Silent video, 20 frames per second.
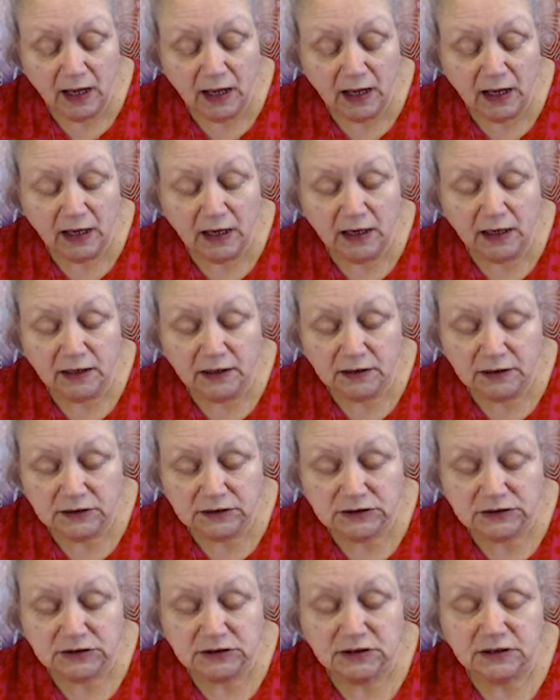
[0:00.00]
And
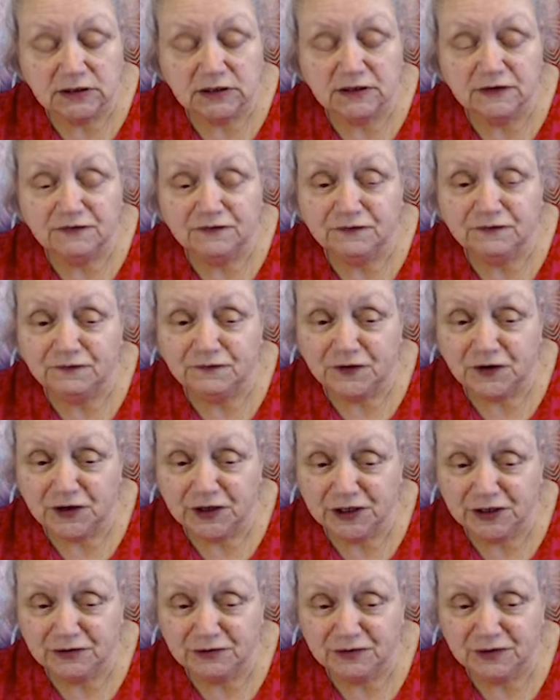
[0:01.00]
a
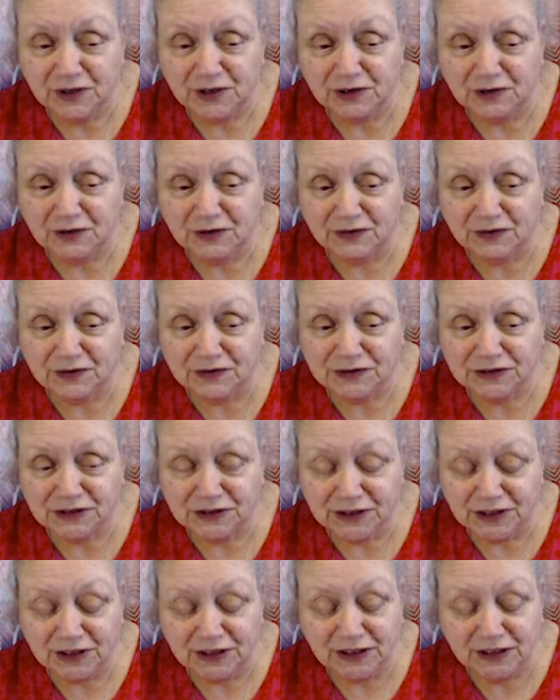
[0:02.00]
final card
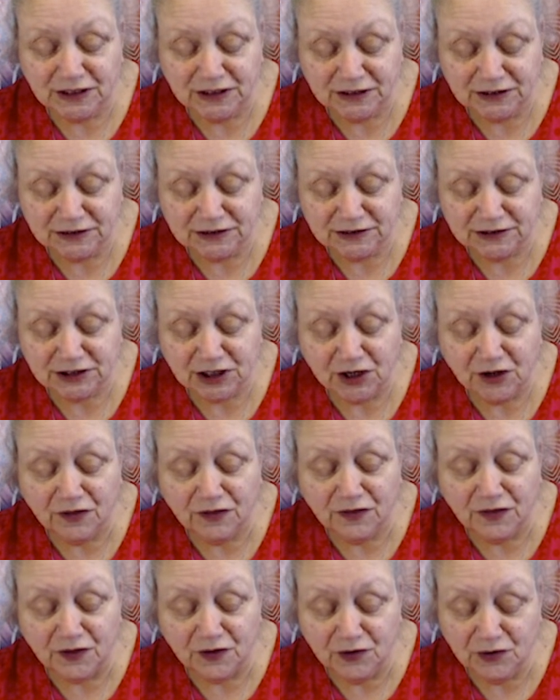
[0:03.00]
is
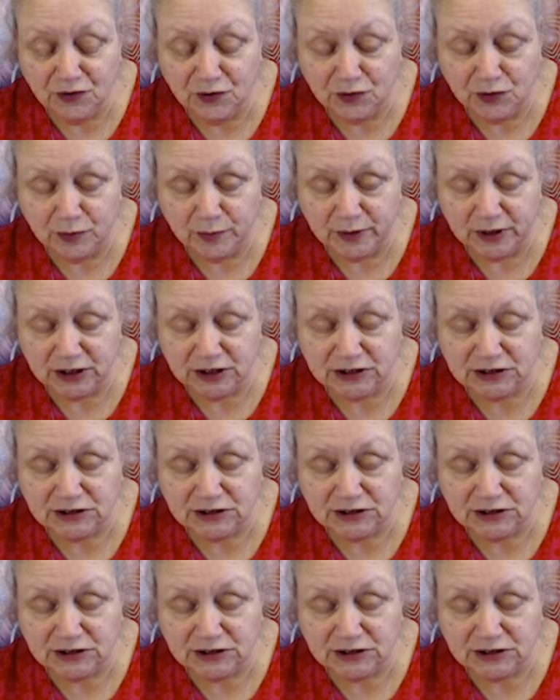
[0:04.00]
the Hermit.